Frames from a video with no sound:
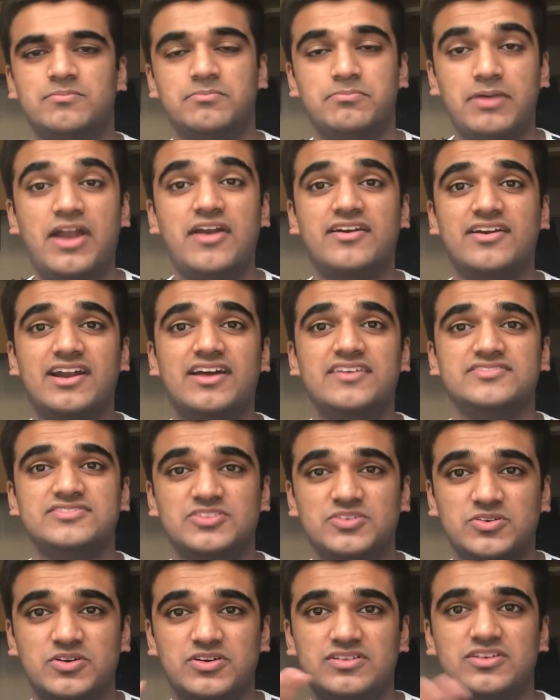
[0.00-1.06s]
paragraphs
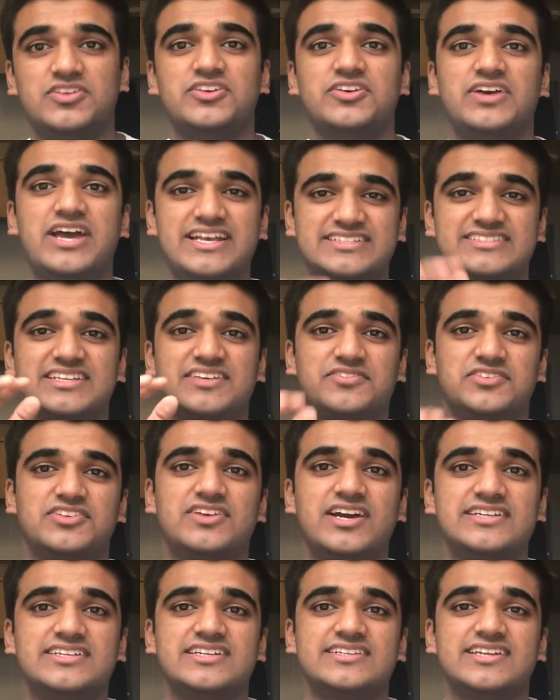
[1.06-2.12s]
or your essay for the
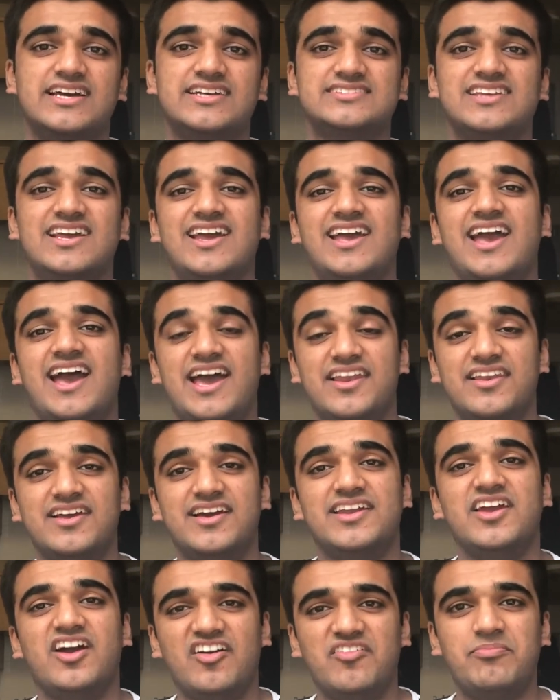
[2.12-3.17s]
writing task and
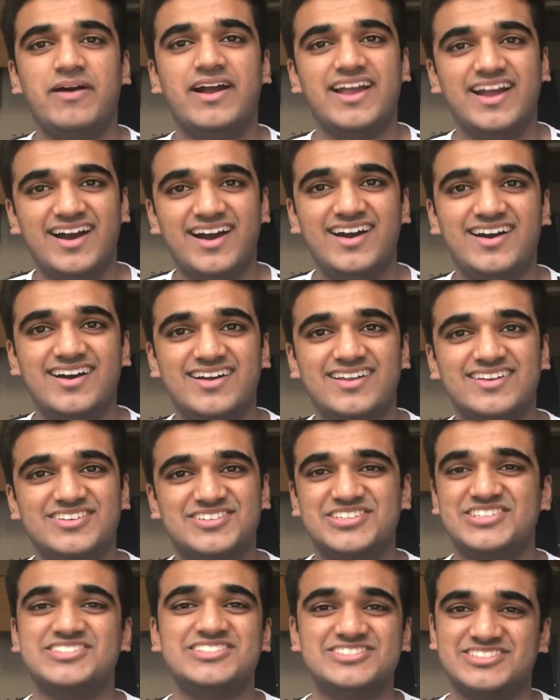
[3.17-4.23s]
learn it off by heart,
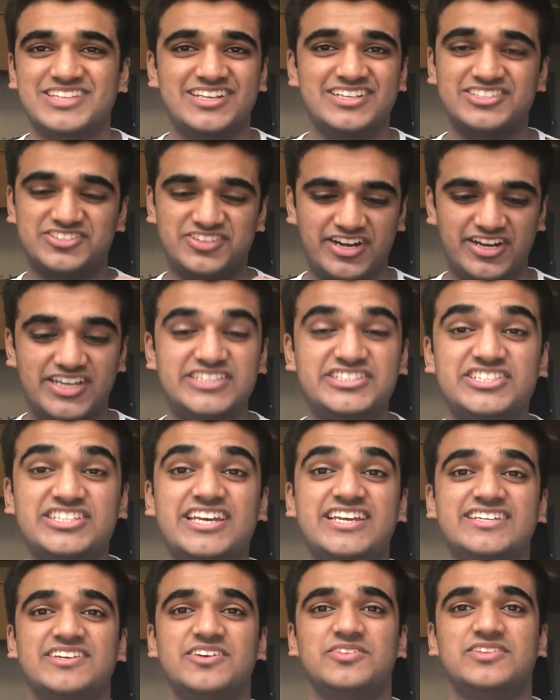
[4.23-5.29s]
literally just
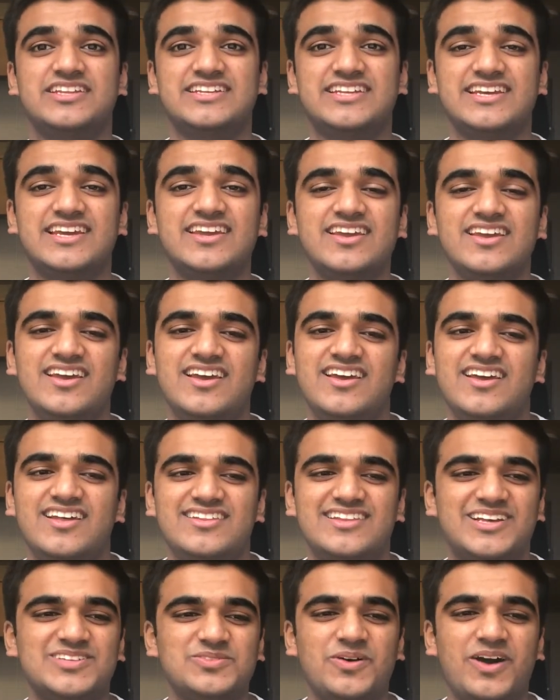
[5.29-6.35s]
regurgitate it on the day.
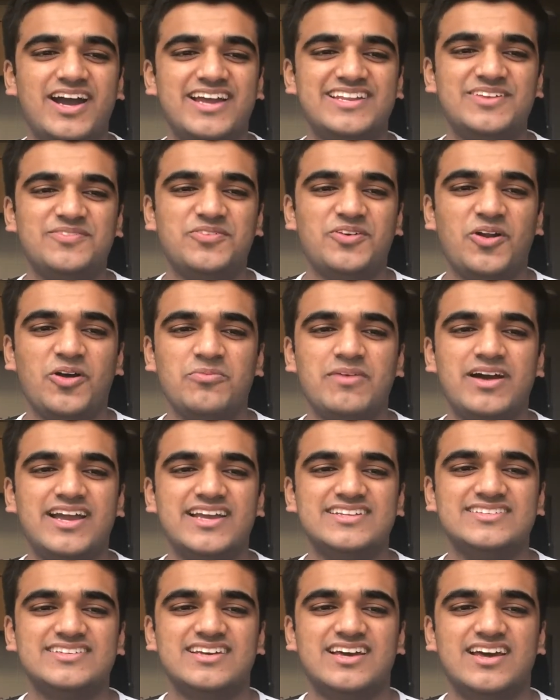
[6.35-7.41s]
That's what I did for all
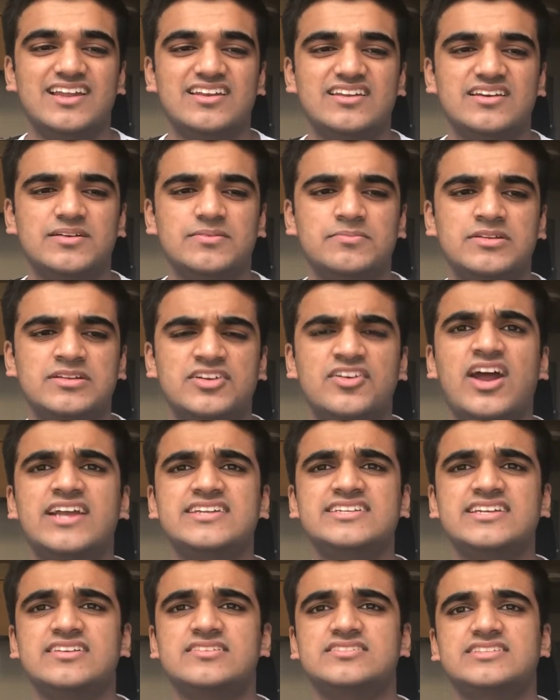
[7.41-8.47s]
mine. And in the
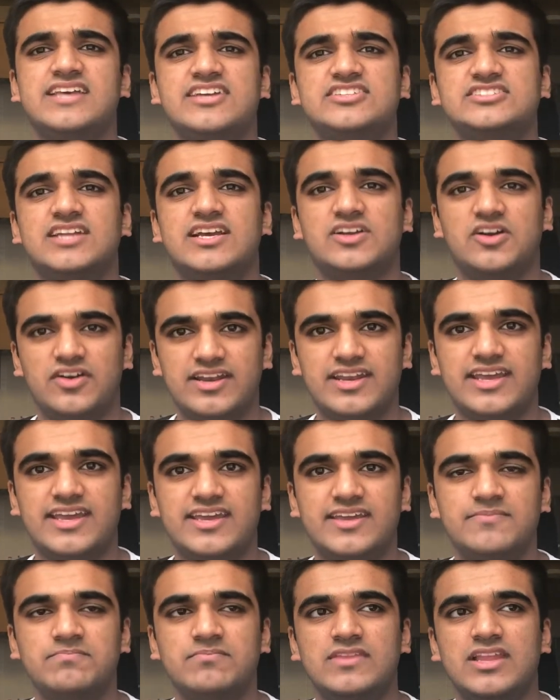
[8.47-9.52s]
writing section I got an
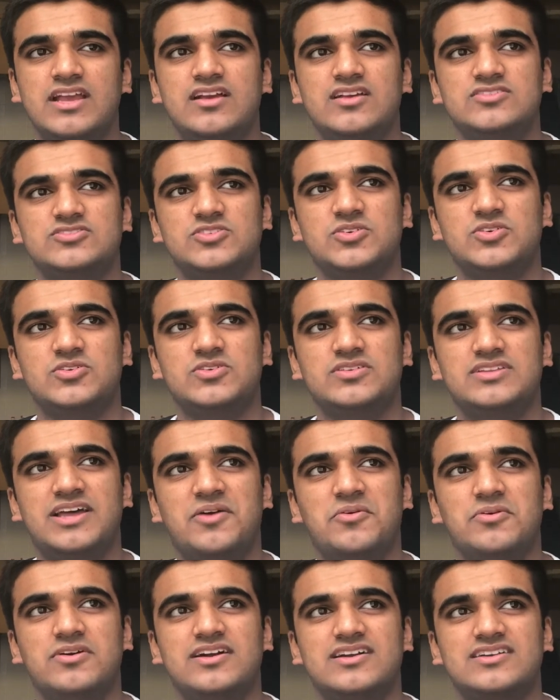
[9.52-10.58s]
A, so
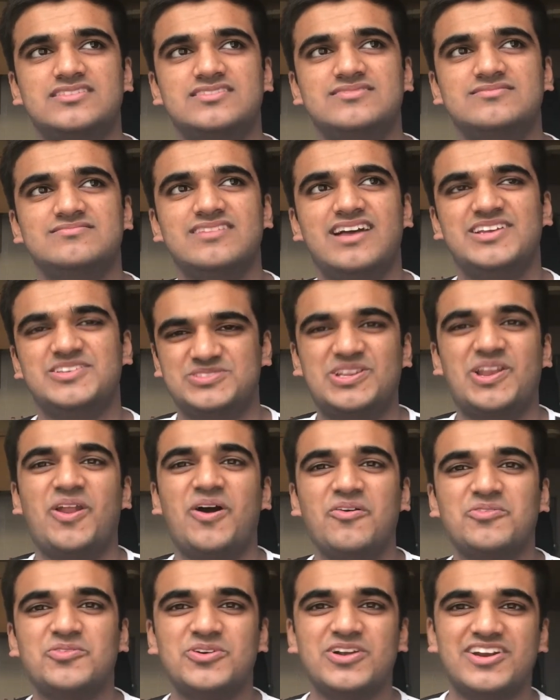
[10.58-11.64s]
that worked. I used a
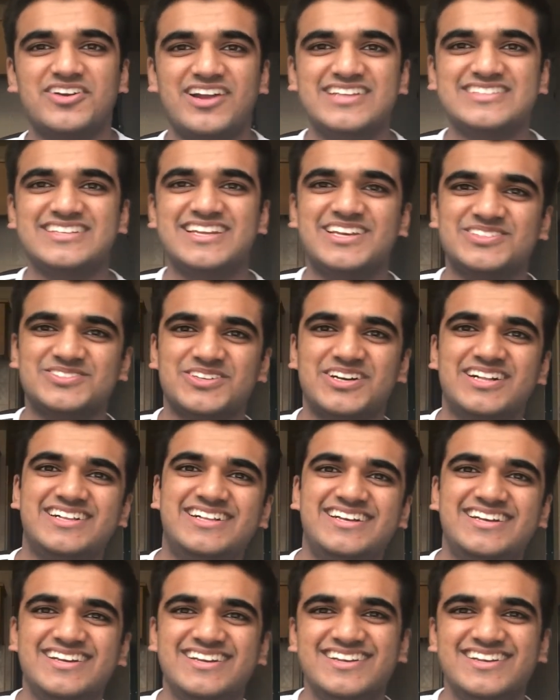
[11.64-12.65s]
lot of Google Translate as well.